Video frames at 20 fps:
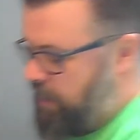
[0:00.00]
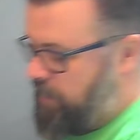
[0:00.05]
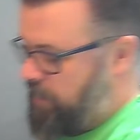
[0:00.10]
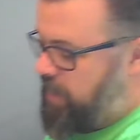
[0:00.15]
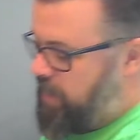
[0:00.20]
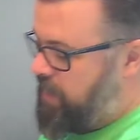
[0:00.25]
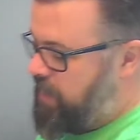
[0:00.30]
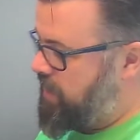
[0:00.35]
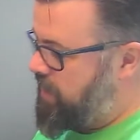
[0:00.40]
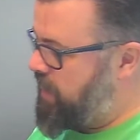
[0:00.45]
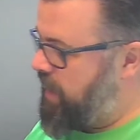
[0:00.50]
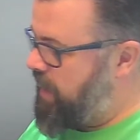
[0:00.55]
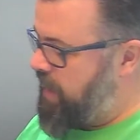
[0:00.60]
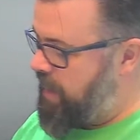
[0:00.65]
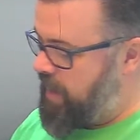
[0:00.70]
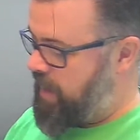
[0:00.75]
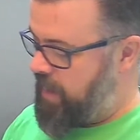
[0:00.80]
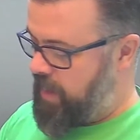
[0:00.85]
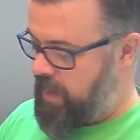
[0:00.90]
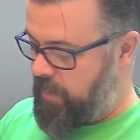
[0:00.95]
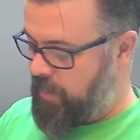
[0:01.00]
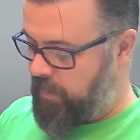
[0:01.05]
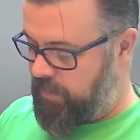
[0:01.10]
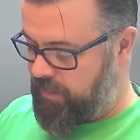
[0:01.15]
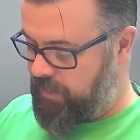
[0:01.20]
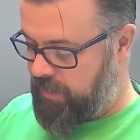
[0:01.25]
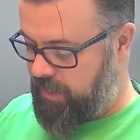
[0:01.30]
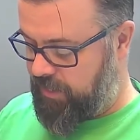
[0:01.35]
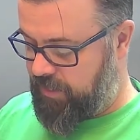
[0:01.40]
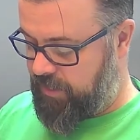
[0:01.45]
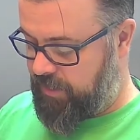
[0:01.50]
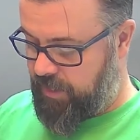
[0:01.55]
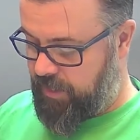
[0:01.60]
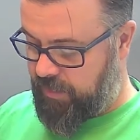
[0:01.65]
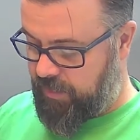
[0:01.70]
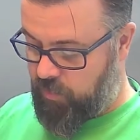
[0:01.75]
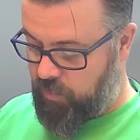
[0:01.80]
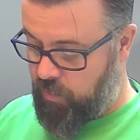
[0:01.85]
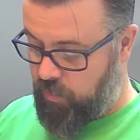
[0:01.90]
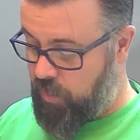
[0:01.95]
in there enables this thing
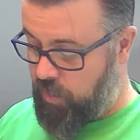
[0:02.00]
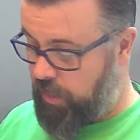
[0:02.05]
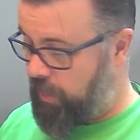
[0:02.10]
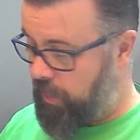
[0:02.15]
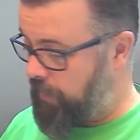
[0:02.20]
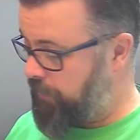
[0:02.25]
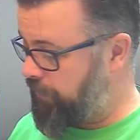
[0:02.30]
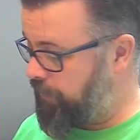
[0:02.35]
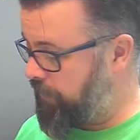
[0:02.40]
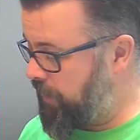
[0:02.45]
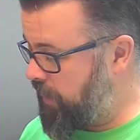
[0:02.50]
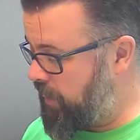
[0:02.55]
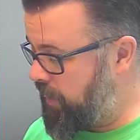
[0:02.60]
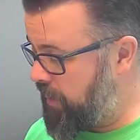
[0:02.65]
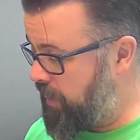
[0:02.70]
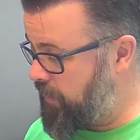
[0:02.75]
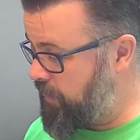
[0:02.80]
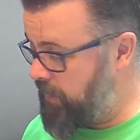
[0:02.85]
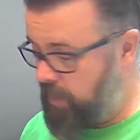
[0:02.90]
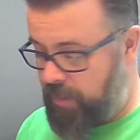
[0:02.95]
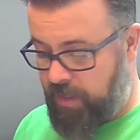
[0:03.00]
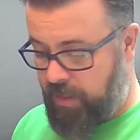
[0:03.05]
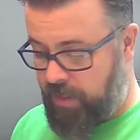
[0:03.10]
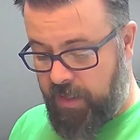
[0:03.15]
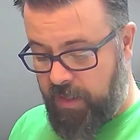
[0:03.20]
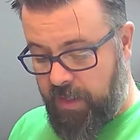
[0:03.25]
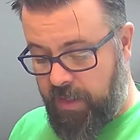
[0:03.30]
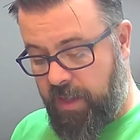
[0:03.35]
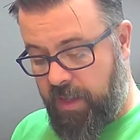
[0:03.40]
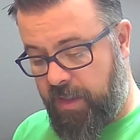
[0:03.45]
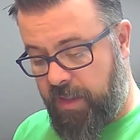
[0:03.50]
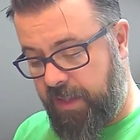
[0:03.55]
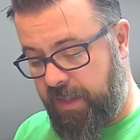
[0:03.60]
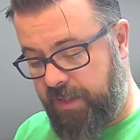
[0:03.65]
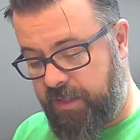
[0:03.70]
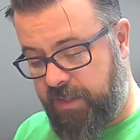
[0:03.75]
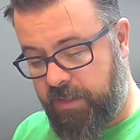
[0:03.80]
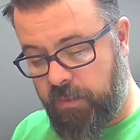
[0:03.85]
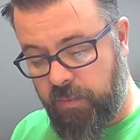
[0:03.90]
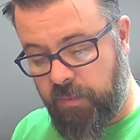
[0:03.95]
to work, and
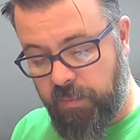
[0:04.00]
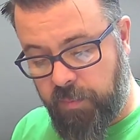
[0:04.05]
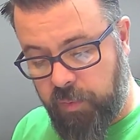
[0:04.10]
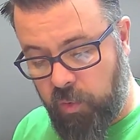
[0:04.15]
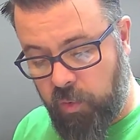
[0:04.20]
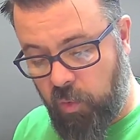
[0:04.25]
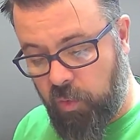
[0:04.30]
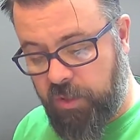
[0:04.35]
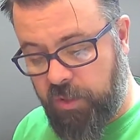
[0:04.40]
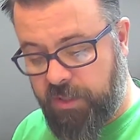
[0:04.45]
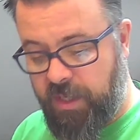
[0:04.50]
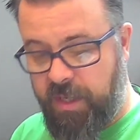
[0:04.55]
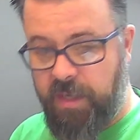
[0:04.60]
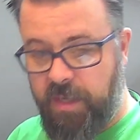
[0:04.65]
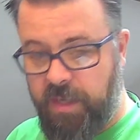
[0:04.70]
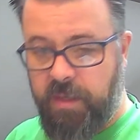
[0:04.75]
this plugs in. You